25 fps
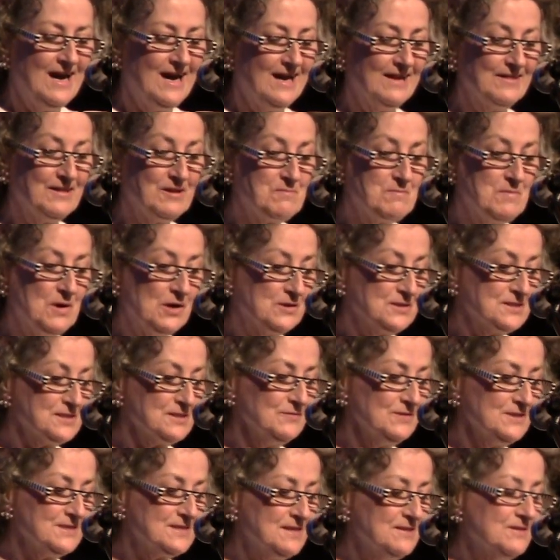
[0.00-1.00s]
I think most
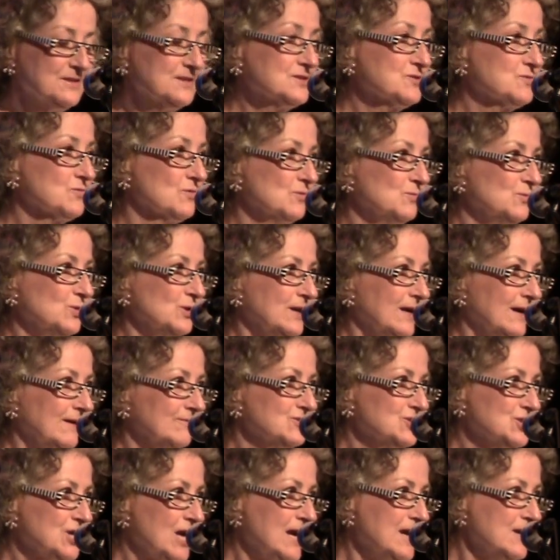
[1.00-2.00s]
of us in this room would
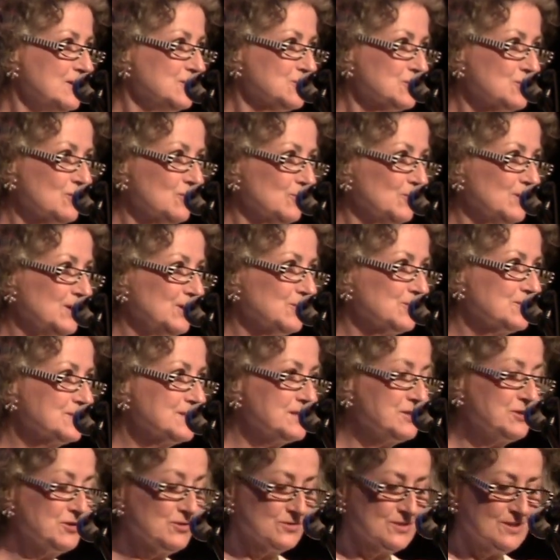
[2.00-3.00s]
have changed
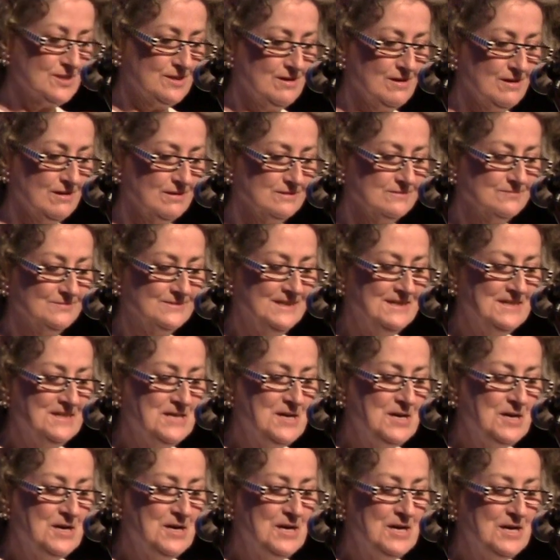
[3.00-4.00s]
careers years ago,
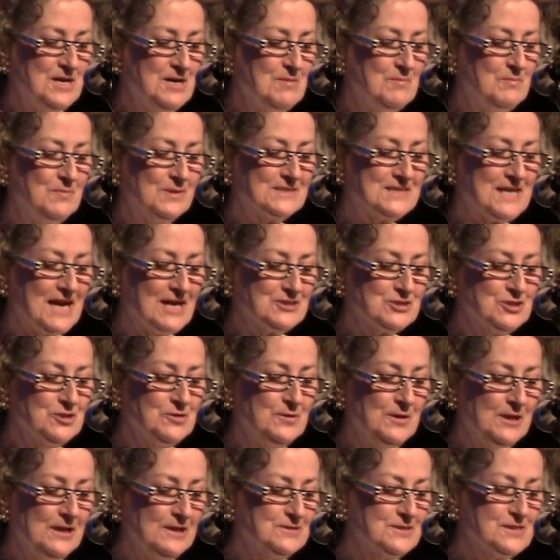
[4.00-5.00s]
but Doctor
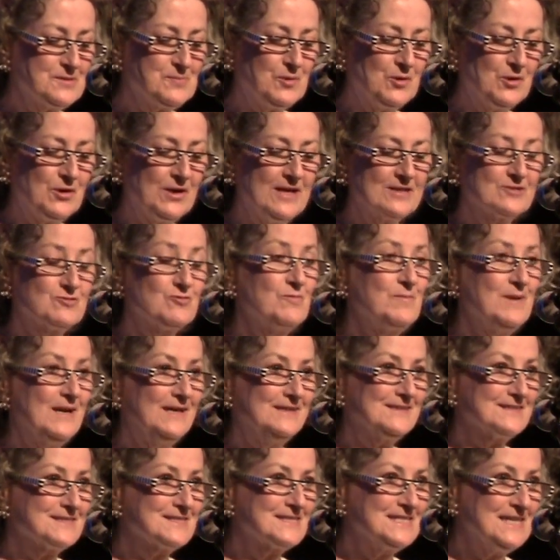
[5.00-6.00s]
Ginsberg has
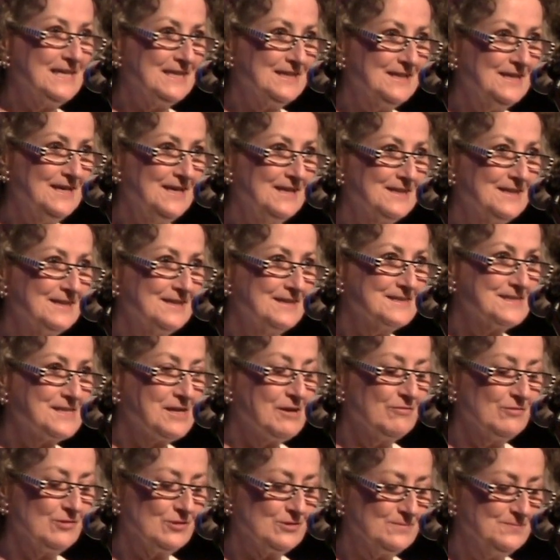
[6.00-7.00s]
remained as dedicated as
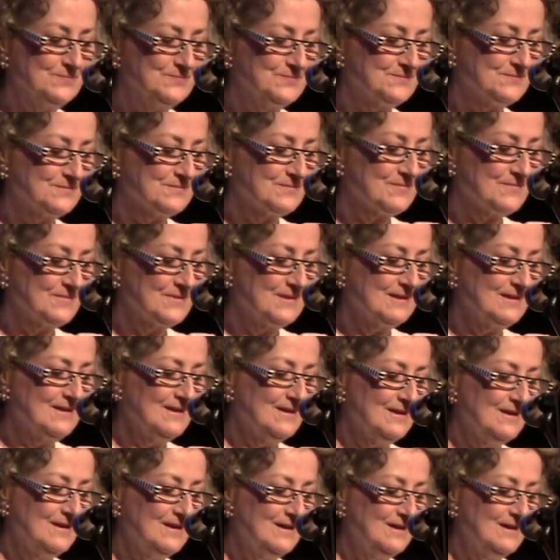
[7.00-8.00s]
ever.
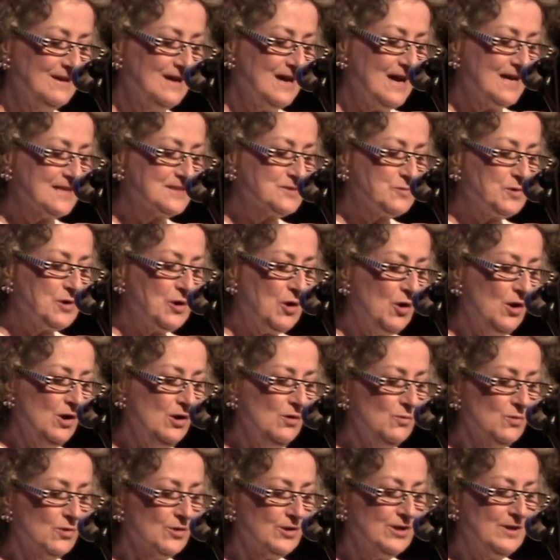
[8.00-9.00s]
As we
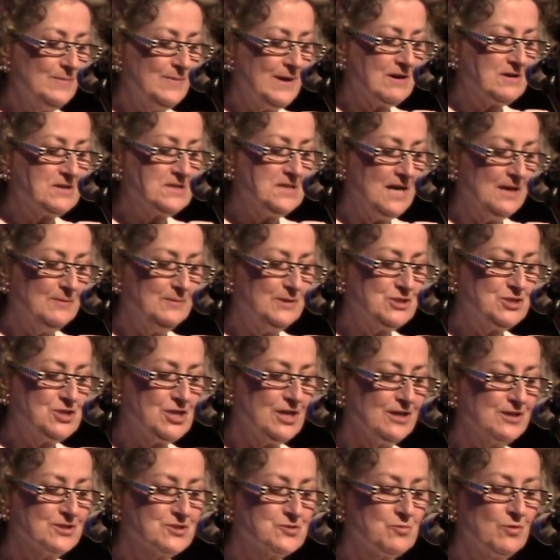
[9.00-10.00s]
all worry about climate
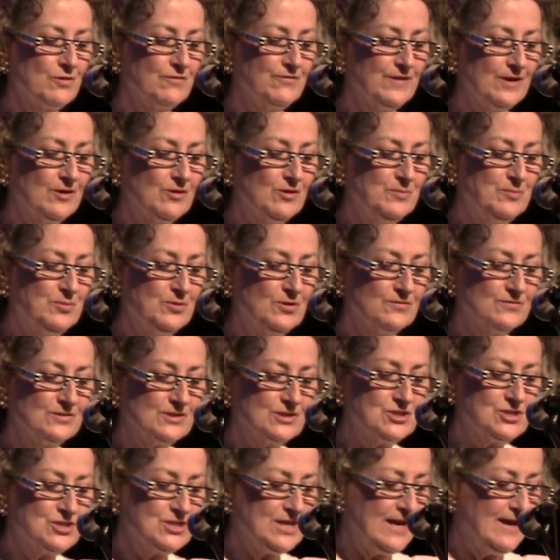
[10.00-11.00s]
change, we're very
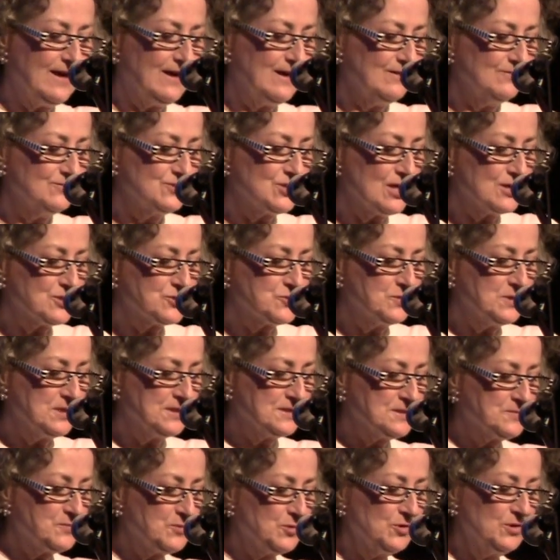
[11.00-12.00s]
privileged to have Joshua
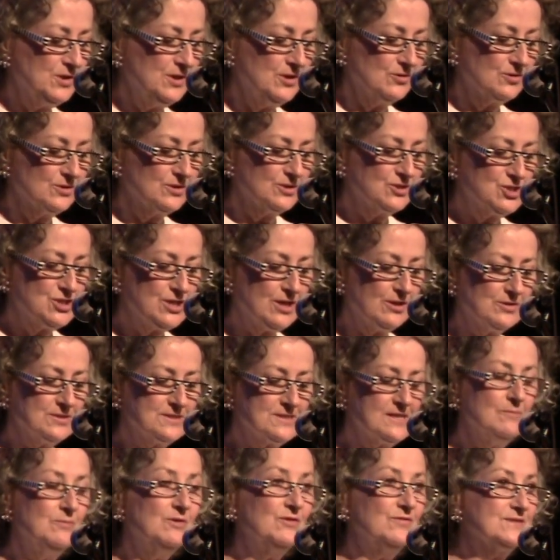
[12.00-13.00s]
Ginsberg here to share
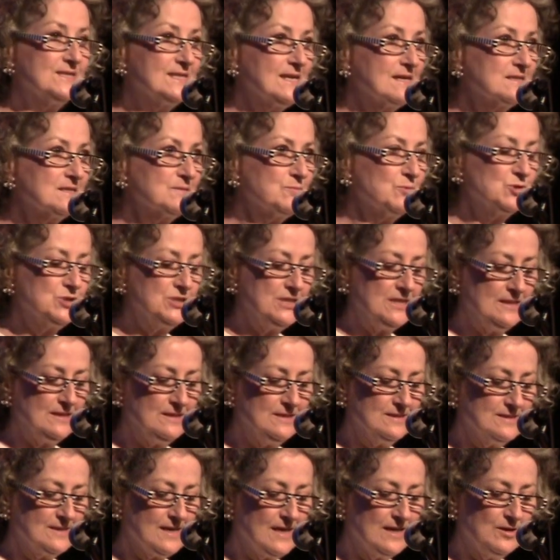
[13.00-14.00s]
some of his
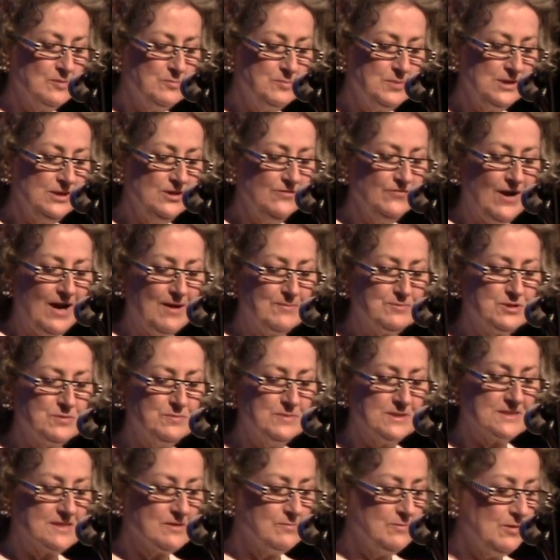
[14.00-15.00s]
expertise and a bit of
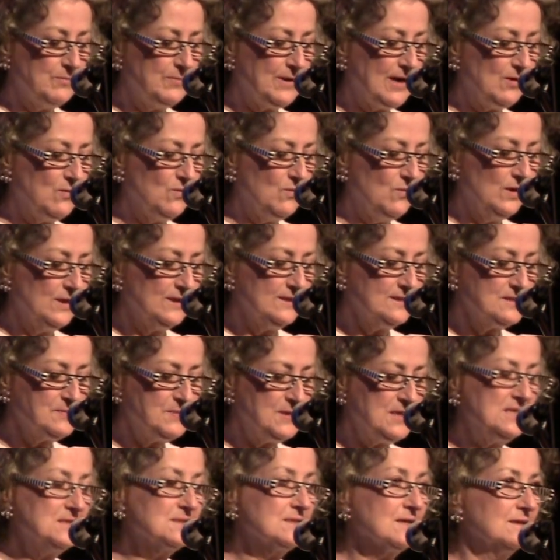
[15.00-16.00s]
optimism about what is
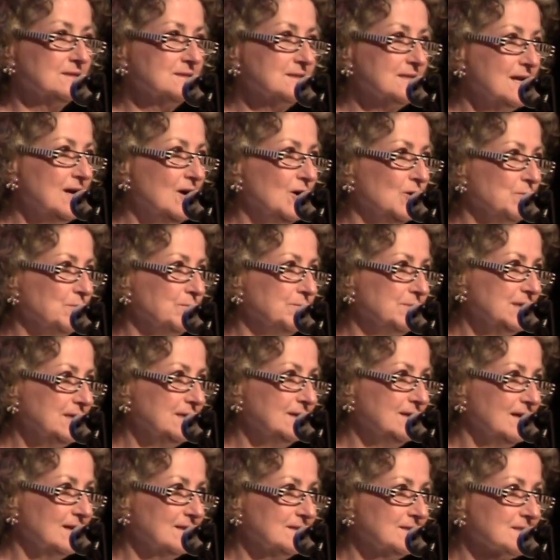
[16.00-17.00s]
being done to help
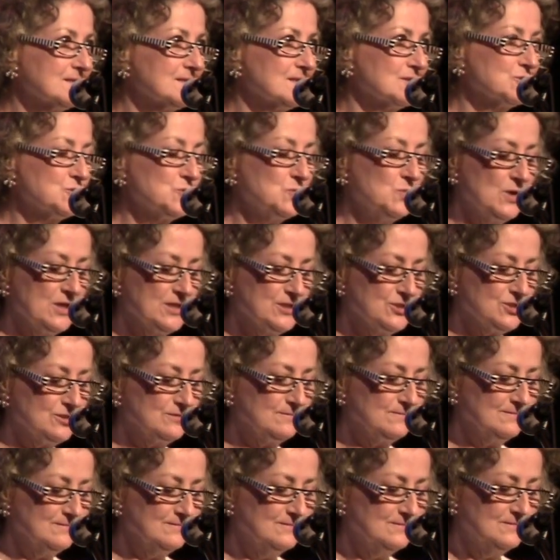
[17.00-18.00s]
mitigate the
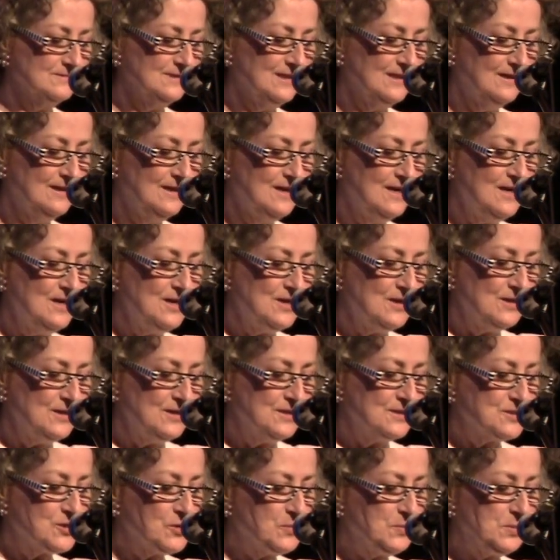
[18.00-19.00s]
situation.
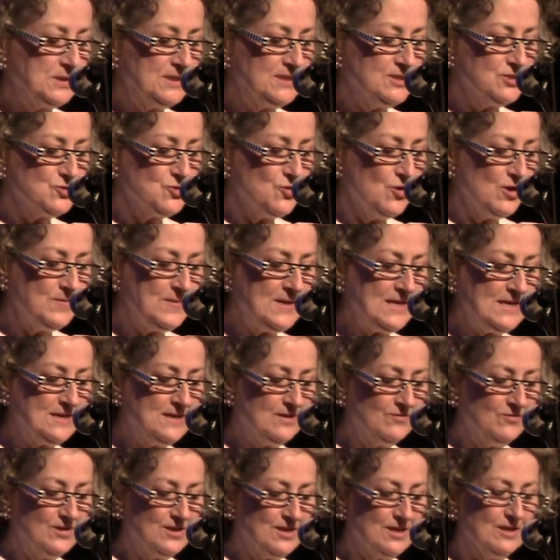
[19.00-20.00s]
So please join me in
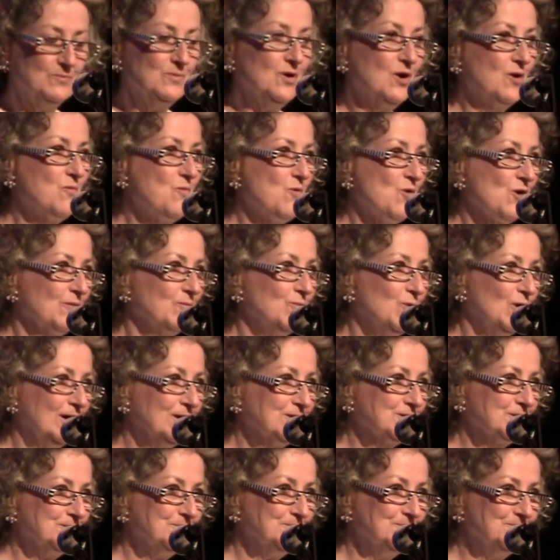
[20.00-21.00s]
giving him a warm
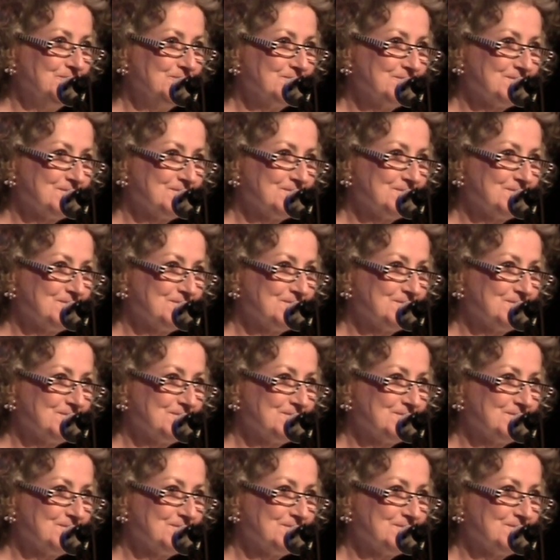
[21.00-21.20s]
welcome.